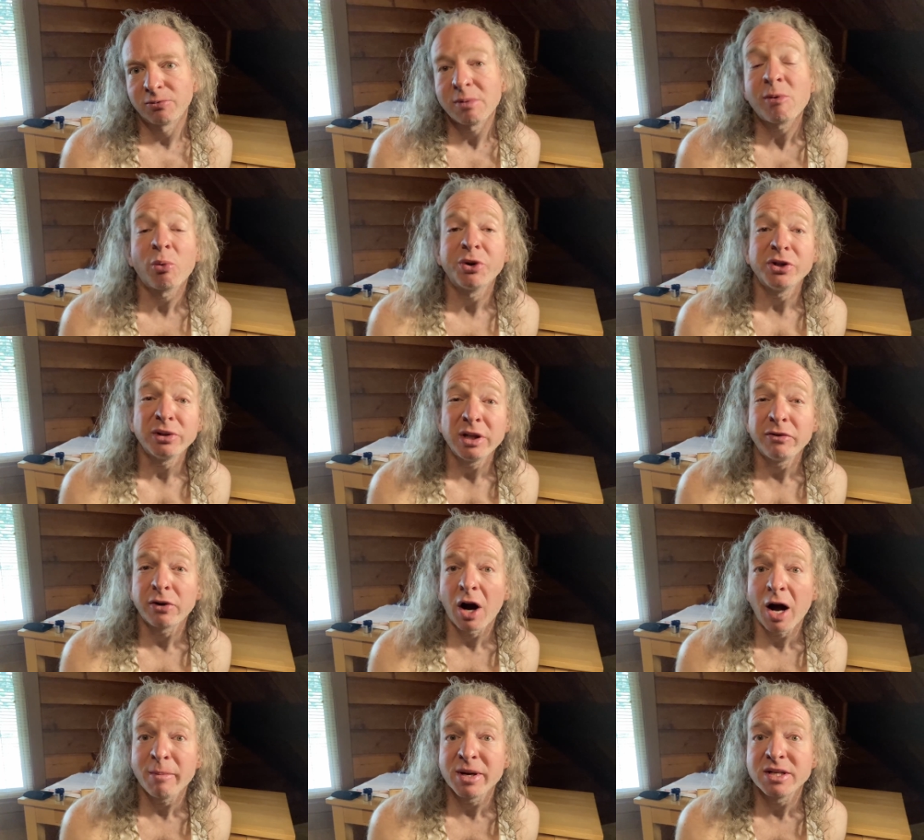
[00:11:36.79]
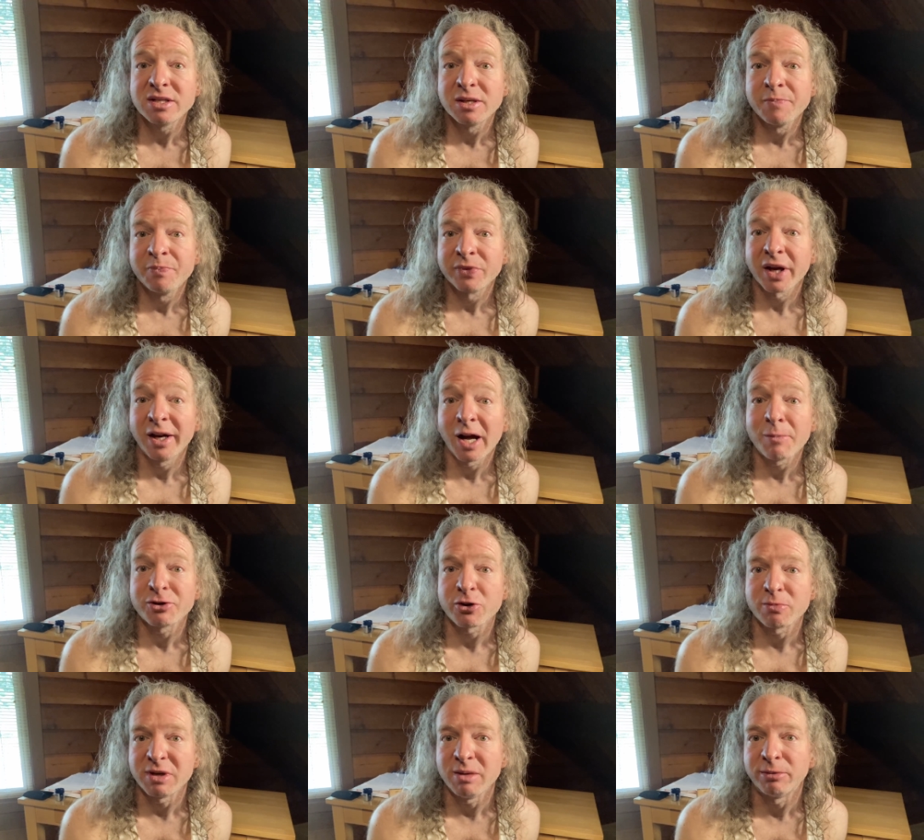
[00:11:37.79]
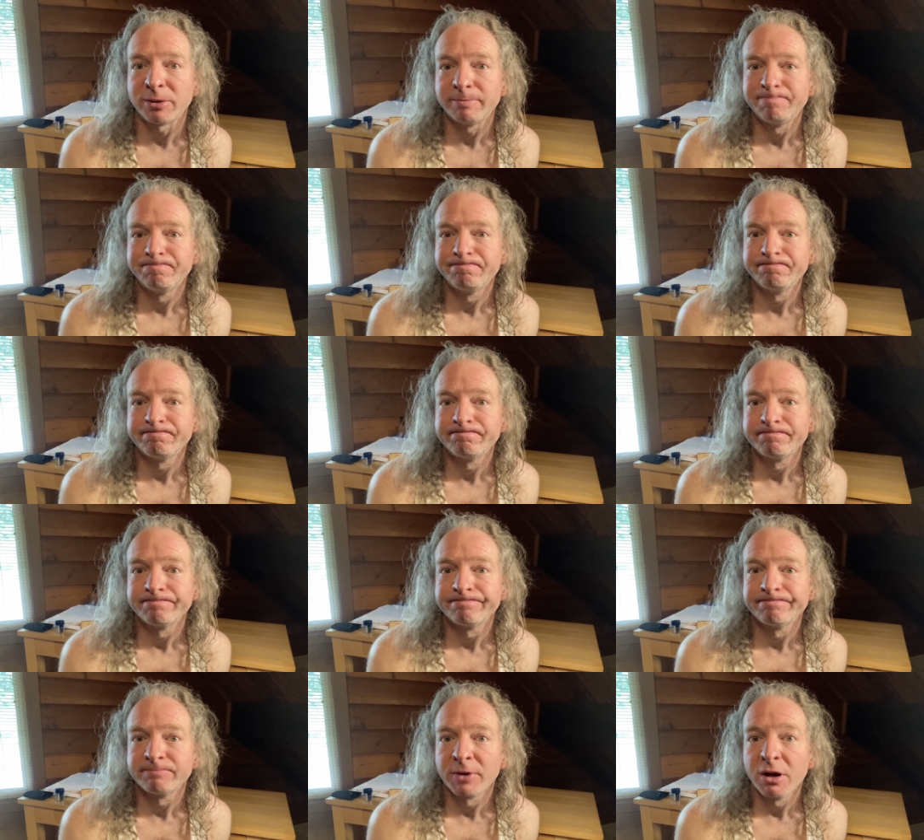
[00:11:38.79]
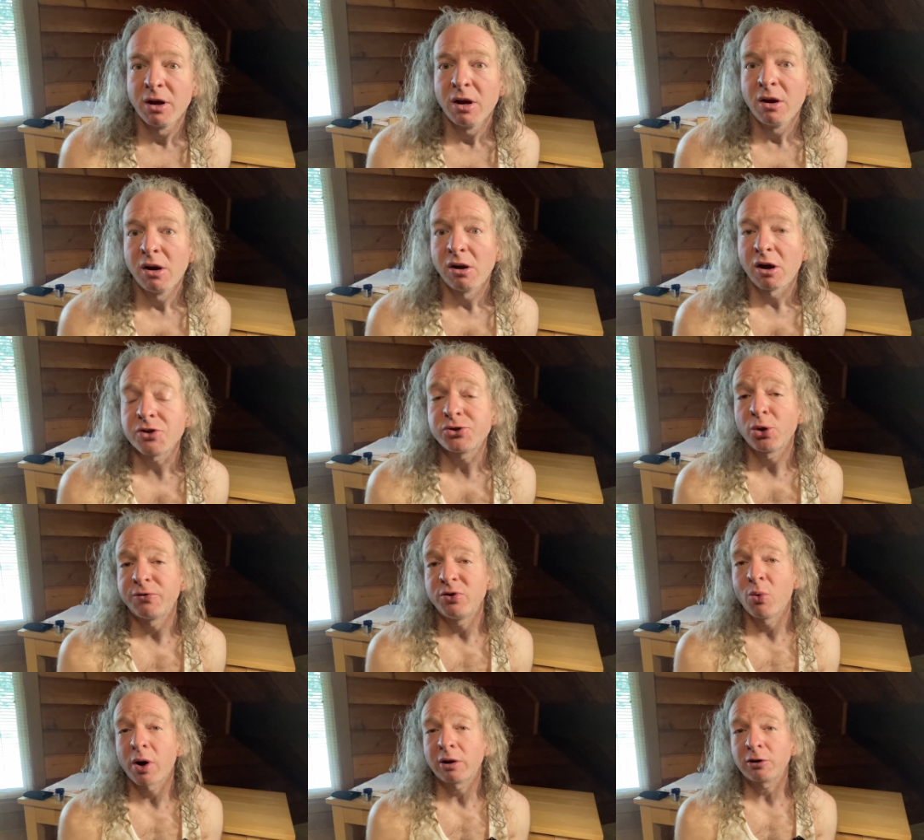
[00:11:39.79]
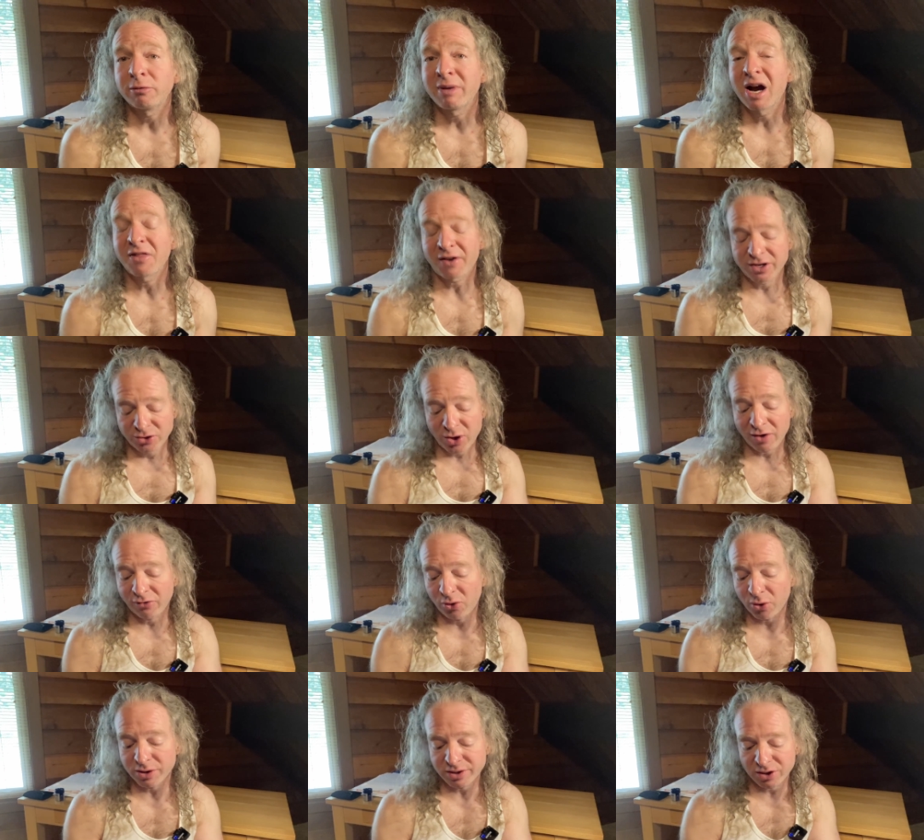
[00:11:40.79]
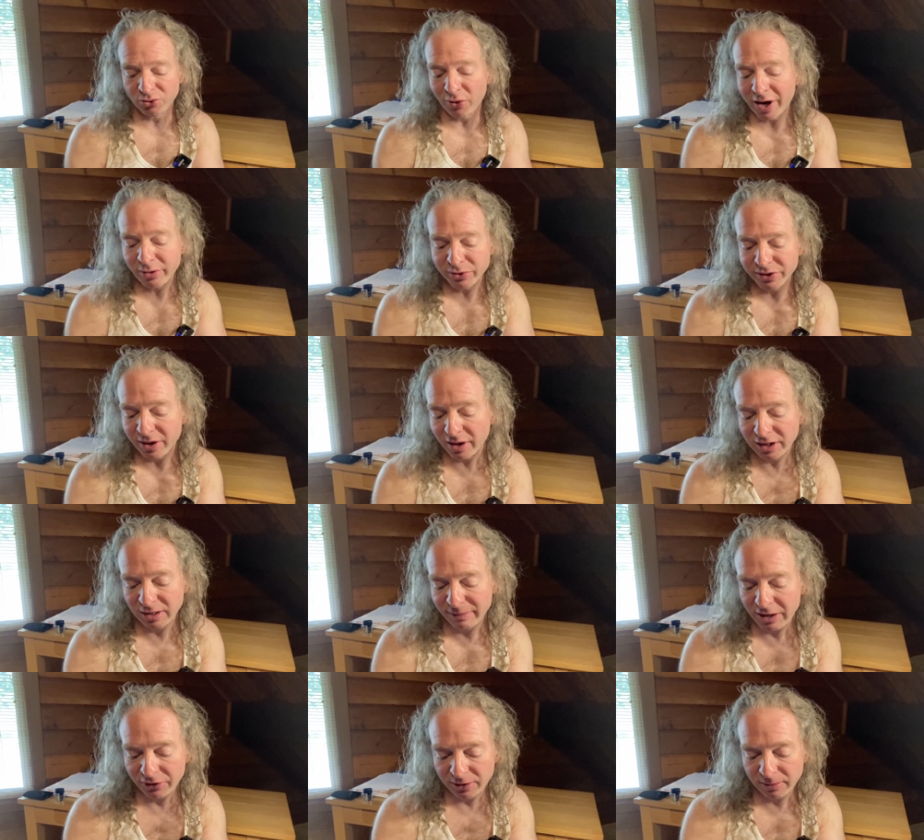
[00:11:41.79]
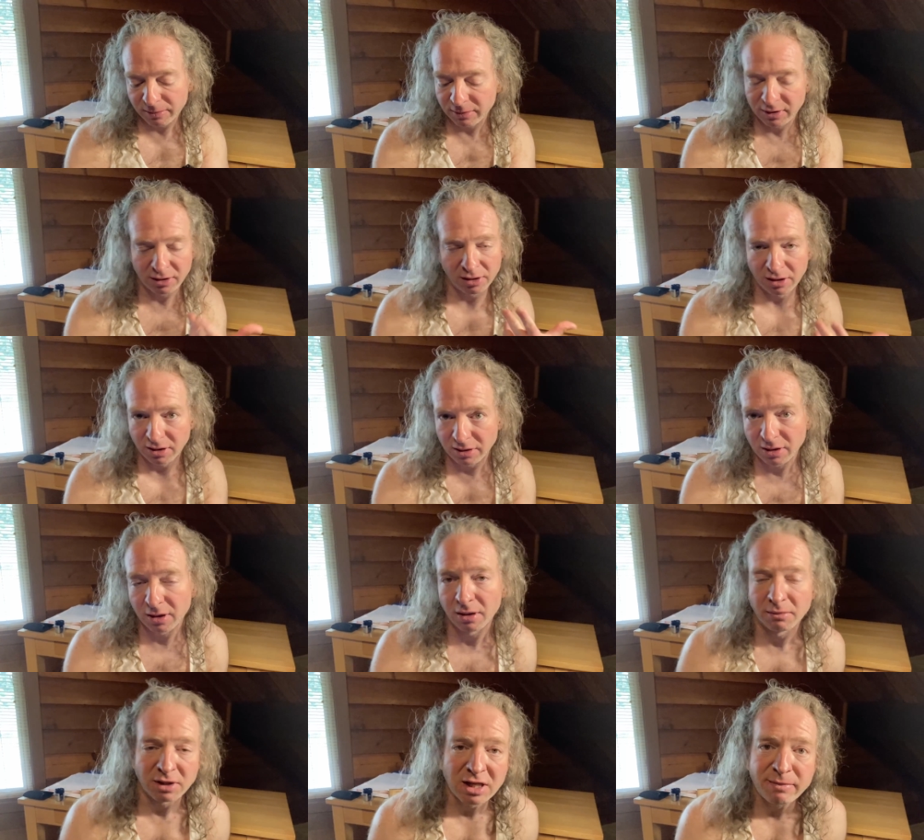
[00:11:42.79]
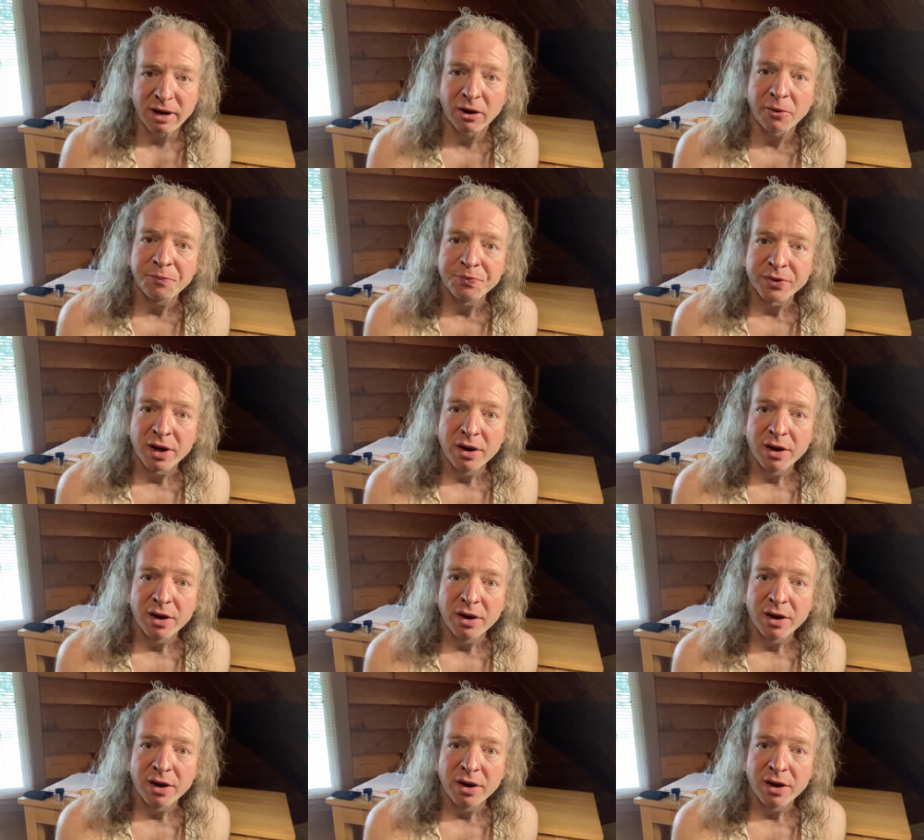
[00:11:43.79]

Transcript: Remember, when you leave comments, it helps other people. Also, if you want to learn math, I do have courses. Ryan was talking about them in the email.